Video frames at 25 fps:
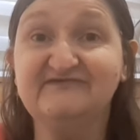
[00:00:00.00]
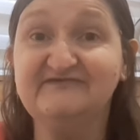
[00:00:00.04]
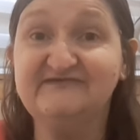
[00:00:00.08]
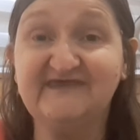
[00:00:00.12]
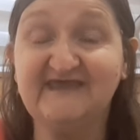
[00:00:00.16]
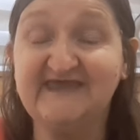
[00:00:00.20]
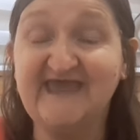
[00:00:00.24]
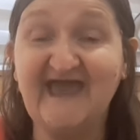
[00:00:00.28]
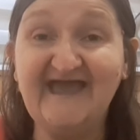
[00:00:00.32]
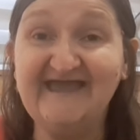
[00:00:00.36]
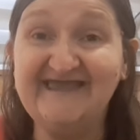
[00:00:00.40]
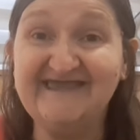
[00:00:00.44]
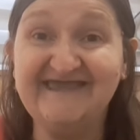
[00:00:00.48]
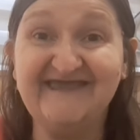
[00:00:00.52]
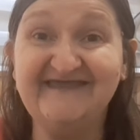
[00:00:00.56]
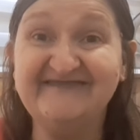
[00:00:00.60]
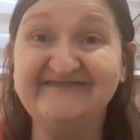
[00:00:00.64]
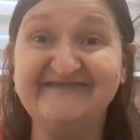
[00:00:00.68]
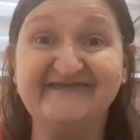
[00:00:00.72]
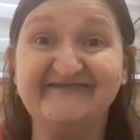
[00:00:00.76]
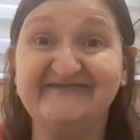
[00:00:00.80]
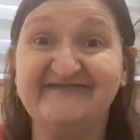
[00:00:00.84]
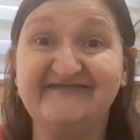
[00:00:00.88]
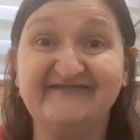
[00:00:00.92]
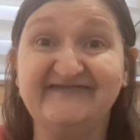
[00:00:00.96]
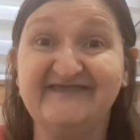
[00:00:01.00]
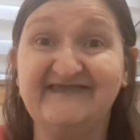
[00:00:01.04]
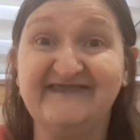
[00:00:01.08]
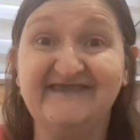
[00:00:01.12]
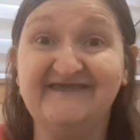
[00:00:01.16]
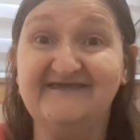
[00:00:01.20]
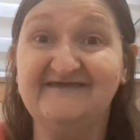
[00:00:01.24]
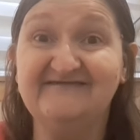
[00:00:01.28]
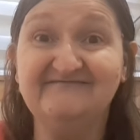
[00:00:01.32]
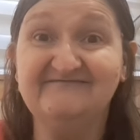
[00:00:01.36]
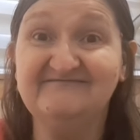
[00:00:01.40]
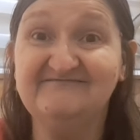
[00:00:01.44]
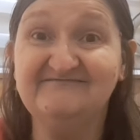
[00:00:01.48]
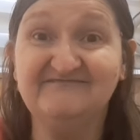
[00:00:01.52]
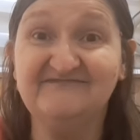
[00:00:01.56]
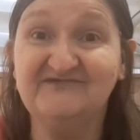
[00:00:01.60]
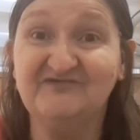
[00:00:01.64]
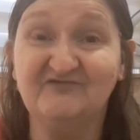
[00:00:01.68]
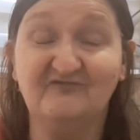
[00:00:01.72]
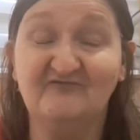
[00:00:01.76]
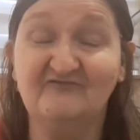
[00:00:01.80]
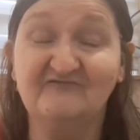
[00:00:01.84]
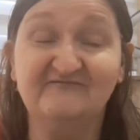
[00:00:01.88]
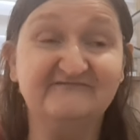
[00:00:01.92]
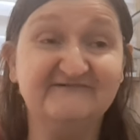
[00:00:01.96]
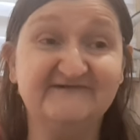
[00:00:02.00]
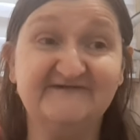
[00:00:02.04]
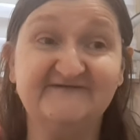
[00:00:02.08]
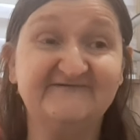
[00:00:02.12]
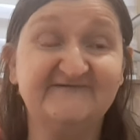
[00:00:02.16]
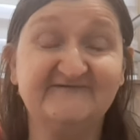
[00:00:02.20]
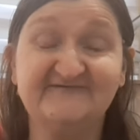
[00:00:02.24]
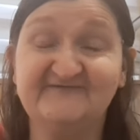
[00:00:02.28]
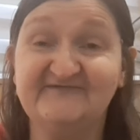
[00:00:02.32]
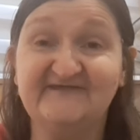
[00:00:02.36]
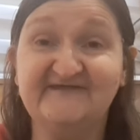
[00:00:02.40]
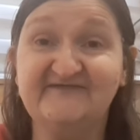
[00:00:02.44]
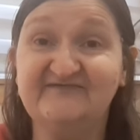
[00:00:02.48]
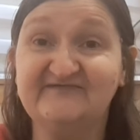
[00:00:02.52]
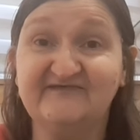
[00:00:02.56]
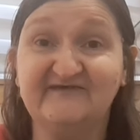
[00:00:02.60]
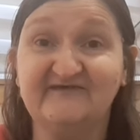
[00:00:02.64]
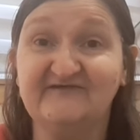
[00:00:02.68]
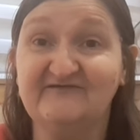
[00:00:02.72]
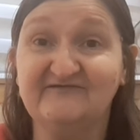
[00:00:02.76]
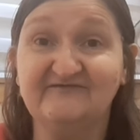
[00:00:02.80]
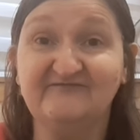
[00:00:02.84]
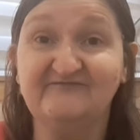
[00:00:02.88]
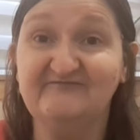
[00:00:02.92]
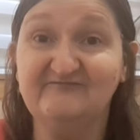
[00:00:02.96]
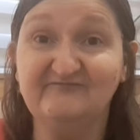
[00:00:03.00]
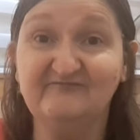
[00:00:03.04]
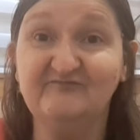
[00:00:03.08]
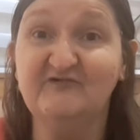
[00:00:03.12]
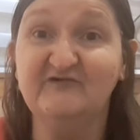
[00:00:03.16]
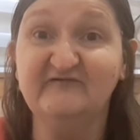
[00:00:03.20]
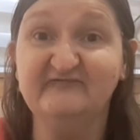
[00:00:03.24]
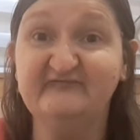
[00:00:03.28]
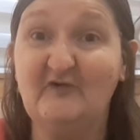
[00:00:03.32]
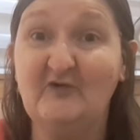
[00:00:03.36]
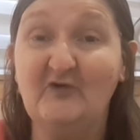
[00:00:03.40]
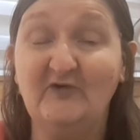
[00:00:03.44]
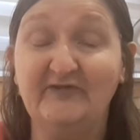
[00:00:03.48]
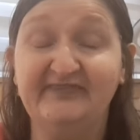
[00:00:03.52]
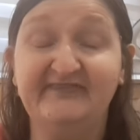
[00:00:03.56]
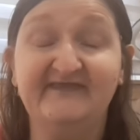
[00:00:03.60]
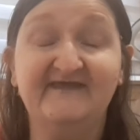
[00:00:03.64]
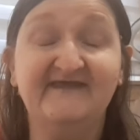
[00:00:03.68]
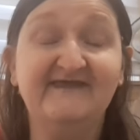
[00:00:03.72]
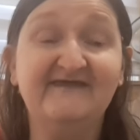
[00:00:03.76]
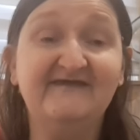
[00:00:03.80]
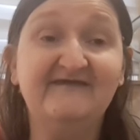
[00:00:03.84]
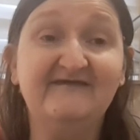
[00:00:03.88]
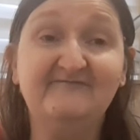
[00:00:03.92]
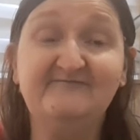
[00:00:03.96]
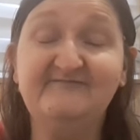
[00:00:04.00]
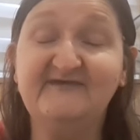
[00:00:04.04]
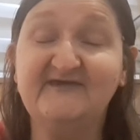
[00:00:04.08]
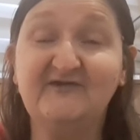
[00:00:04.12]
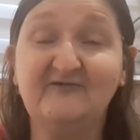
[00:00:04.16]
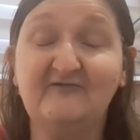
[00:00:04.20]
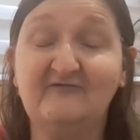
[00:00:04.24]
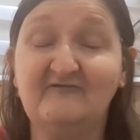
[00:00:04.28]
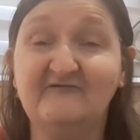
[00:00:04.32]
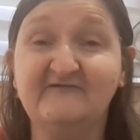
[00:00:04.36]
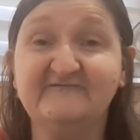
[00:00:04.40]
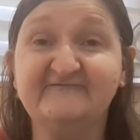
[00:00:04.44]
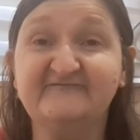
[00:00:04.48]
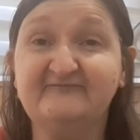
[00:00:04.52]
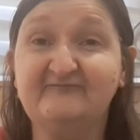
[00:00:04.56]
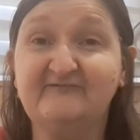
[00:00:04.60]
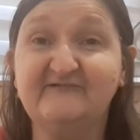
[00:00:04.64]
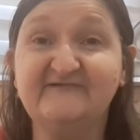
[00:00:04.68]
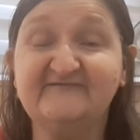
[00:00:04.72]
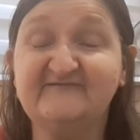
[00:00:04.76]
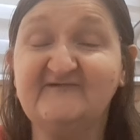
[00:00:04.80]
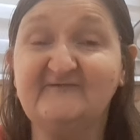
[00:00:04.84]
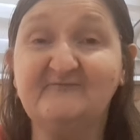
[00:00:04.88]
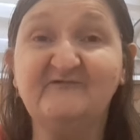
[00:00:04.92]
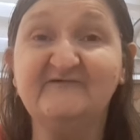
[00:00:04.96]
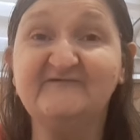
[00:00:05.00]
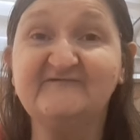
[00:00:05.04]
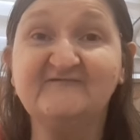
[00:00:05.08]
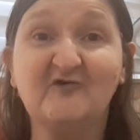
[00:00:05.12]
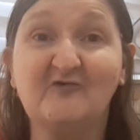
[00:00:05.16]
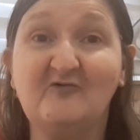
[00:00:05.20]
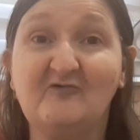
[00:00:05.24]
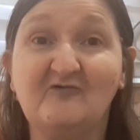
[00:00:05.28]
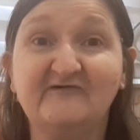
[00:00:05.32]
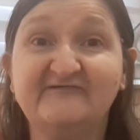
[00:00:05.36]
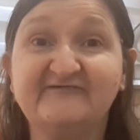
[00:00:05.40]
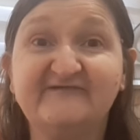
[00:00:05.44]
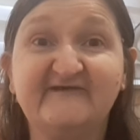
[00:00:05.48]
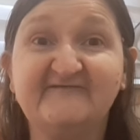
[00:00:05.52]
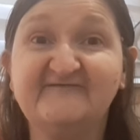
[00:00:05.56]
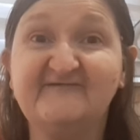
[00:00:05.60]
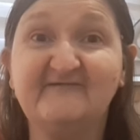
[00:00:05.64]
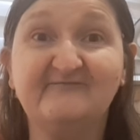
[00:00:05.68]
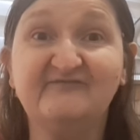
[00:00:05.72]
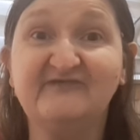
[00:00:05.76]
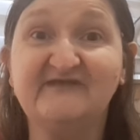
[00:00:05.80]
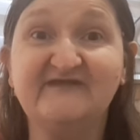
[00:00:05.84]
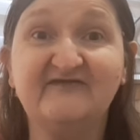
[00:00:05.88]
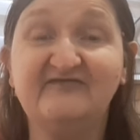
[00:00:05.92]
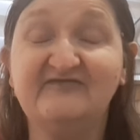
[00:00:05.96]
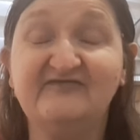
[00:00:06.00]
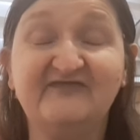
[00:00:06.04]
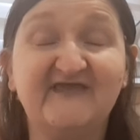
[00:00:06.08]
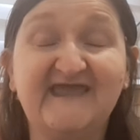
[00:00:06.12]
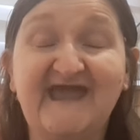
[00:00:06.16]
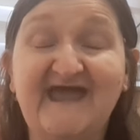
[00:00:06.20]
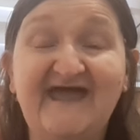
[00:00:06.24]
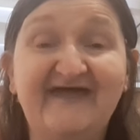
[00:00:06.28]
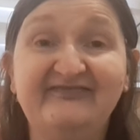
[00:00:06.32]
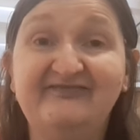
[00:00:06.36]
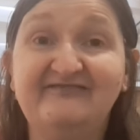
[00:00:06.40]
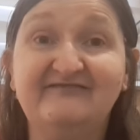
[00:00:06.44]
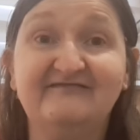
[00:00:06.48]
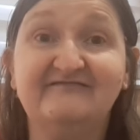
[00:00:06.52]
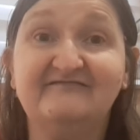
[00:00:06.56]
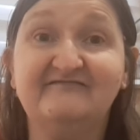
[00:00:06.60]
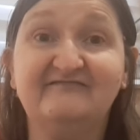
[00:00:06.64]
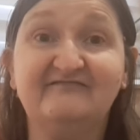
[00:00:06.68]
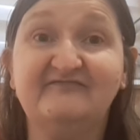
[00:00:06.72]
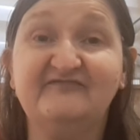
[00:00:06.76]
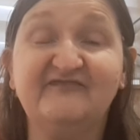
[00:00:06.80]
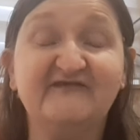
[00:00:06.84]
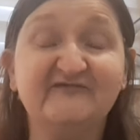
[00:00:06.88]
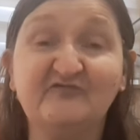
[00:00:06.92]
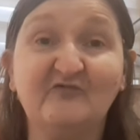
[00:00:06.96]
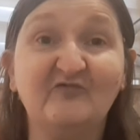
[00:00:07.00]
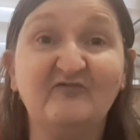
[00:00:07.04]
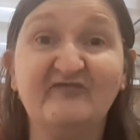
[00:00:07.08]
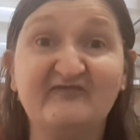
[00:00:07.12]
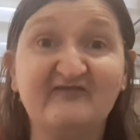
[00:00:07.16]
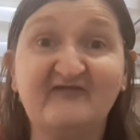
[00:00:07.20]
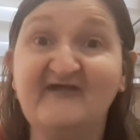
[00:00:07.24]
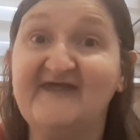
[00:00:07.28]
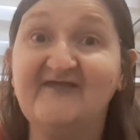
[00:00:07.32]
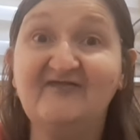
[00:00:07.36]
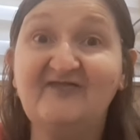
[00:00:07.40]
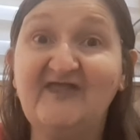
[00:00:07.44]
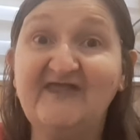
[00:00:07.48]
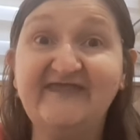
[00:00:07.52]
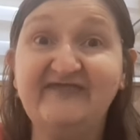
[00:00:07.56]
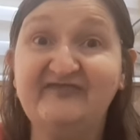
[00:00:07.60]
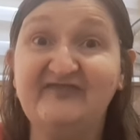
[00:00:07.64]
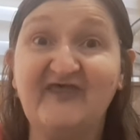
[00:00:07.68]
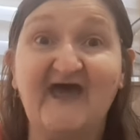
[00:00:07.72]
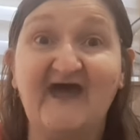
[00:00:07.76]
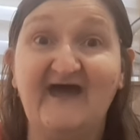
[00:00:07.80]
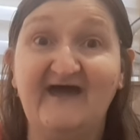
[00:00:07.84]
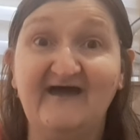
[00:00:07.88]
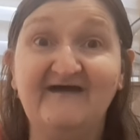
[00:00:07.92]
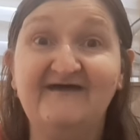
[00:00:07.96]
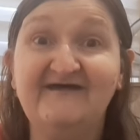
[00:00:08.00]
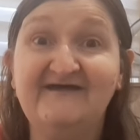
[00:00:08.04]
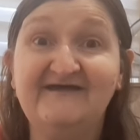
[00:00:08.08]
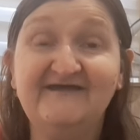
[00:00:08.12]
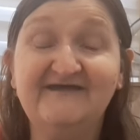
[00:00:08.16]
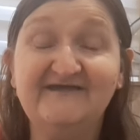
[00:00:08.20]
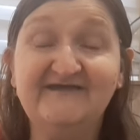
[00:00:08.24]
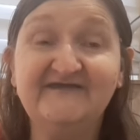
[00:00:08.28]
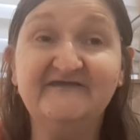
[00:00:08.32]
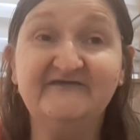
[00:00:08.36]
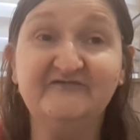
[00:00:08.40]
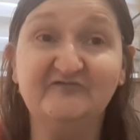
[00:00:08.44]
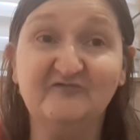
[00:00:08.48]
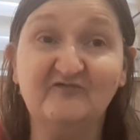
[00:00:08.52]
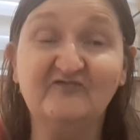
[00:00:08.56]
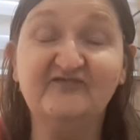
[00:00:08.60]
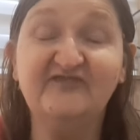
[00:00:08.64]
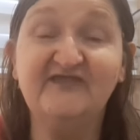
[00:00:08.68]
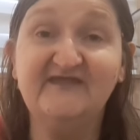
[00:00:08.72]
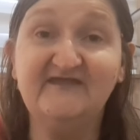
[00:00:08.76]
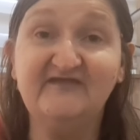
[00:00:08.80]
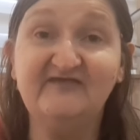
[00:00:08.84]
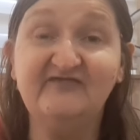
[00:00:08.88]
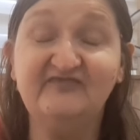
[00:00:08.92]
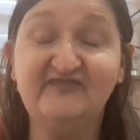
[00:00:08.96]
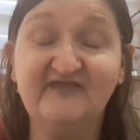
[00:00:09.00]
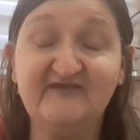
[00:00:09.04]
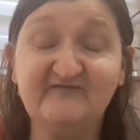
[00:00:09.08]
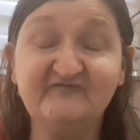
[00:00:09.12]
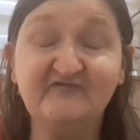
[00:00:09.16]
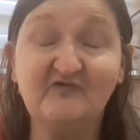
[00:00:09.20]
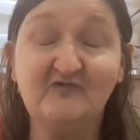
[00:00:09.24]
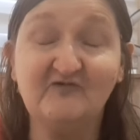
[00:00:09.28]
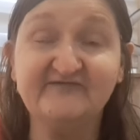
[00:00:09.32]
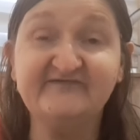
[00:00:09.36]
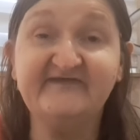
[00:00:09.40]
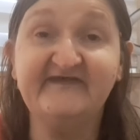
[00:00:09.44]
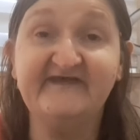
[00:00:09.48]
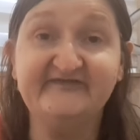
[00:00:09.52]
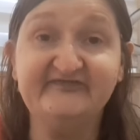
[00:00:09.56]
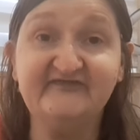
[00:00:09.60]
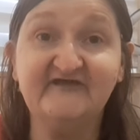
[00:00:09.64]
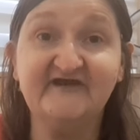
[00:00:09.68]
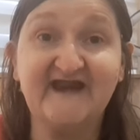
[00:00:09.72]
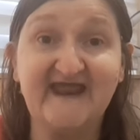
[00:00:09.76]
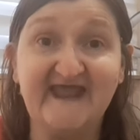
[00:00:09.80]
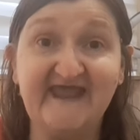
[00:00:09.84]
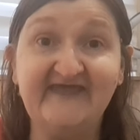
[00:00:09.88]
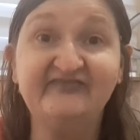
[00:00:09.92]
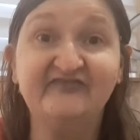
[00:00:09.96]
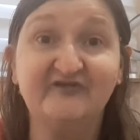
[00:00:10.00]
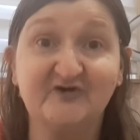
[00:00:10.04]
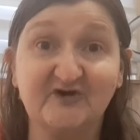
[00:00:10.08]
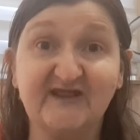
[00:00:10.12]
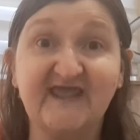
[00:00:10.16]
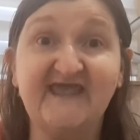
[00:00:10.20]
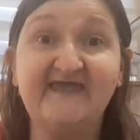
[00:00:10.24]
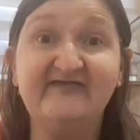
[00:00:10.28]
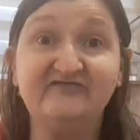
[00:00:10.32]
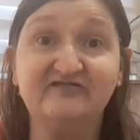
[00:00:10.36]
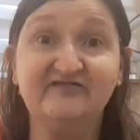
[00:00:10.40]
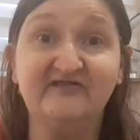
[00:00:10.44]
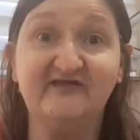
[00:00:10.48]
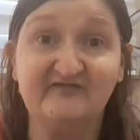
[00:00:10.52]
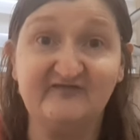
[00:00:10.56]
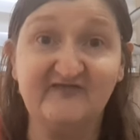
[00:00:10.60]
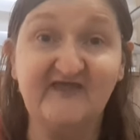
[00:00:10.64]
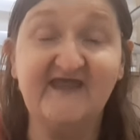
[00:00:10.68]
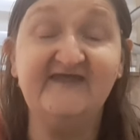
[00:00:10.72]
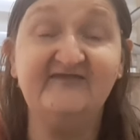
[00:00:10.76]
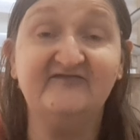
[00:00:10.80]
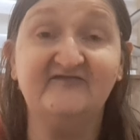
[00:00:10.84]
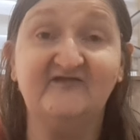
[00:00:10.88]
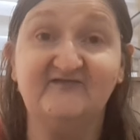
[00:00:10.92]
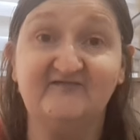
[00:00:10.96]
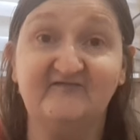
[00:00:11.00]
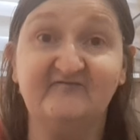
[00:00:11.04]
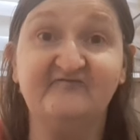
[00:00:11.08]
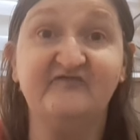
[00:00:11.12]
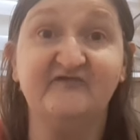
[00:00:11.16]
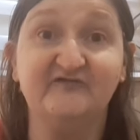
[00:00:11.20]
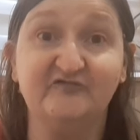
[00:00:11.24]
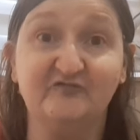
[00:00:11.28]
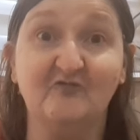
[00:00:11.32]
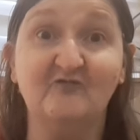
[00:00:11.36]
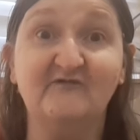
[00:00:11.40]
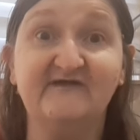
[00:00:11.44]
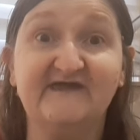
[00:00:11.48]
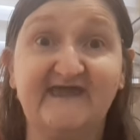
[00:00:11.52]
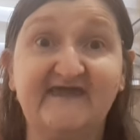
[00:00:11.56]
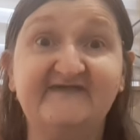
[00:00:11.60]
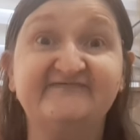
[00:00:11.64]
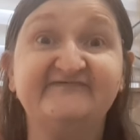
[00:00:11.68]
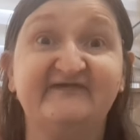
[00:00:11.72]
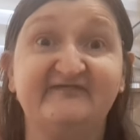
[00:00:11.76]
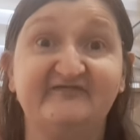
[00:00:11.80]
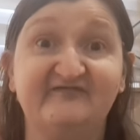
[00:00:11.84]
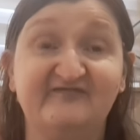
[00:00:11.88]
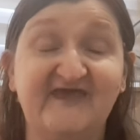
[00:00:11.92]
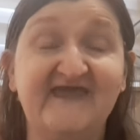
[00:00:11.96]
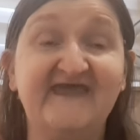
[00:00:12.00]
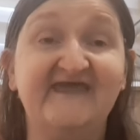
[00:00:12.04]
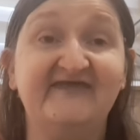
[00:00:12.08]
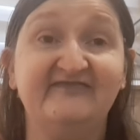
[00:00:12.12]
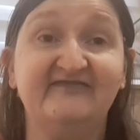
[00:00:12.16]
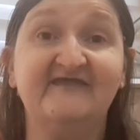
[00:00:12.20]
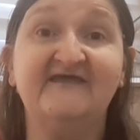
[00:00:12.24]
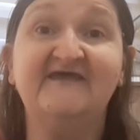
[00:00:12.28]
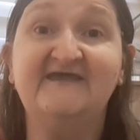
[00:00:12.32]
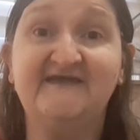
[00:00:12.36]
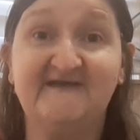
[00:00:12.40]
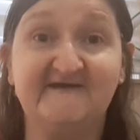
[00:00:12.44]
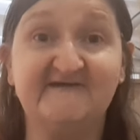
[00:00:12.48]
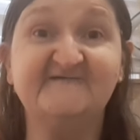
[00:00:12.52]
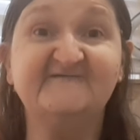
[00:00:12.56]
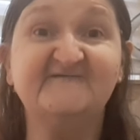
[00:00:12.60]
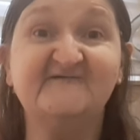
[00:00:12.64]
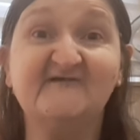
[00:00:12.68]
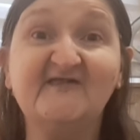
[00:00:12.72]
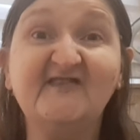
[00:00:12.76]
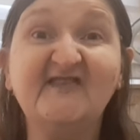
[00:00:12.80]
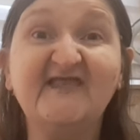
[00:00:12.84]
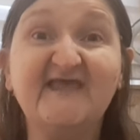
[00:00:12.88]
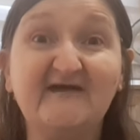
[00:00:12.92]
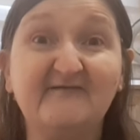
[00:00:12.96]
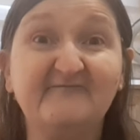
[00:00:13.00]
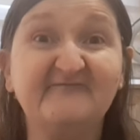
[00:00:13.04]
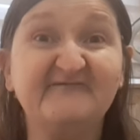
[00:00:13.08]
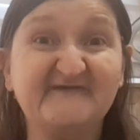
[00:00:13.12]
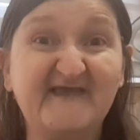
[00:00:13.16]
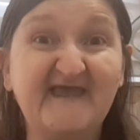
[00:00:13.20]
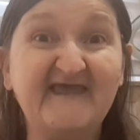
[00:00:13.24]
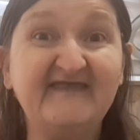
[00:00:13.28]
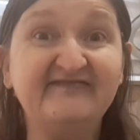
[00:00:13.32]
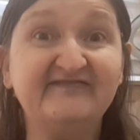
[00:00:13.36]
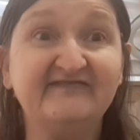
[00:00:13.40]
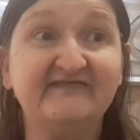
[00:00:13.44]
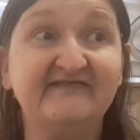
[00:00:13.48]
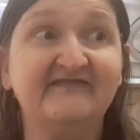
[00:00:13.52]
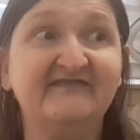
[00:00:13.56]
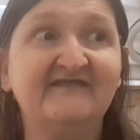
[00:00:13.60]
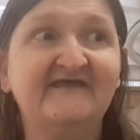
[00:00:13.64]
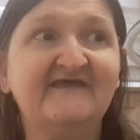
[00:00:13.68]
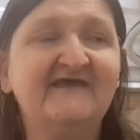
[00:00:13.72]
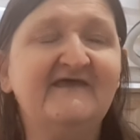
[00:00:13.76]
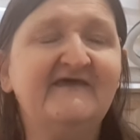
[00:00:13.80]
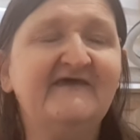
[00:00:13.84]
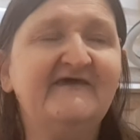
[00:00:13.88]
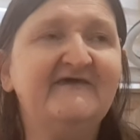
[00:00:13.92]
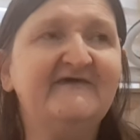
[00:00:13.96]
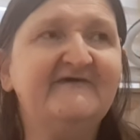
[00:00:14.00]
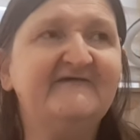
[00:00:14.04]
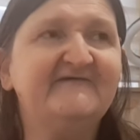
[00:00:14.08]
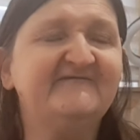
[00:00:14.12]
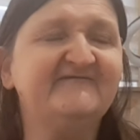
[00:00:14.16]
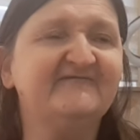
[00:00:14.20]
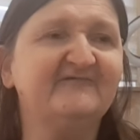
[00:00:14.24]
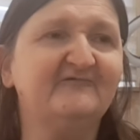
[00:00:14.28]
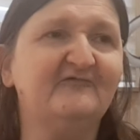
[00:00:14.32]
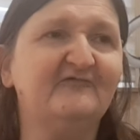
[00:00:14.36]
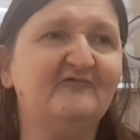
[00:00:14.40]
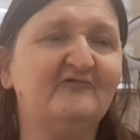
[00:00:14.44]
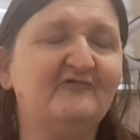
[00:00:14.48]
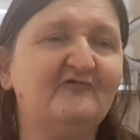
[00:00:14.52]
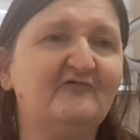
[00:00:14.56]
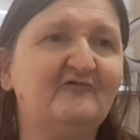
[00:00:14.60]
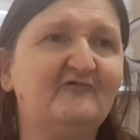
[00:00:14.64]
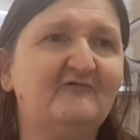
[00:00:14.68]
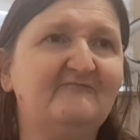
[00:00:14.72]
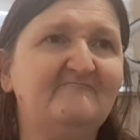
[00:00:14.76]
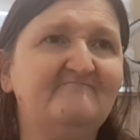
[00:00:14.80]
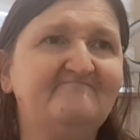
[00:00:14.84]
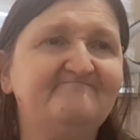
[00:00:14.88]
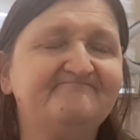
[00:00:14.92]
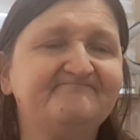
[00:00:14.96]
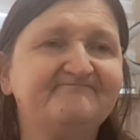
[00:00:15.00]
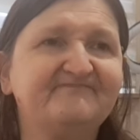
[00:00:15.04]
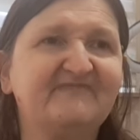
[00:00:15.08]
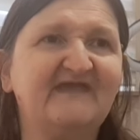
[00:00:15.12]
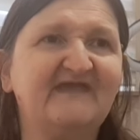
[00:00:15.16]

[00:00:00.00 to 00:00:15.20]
you can't get it today, you know, you just need to move on. Because when someone's got autism, they don't think like that. You know, they've got it in their head, they're getting it then, and if they don't get it then, it's really upsetting. So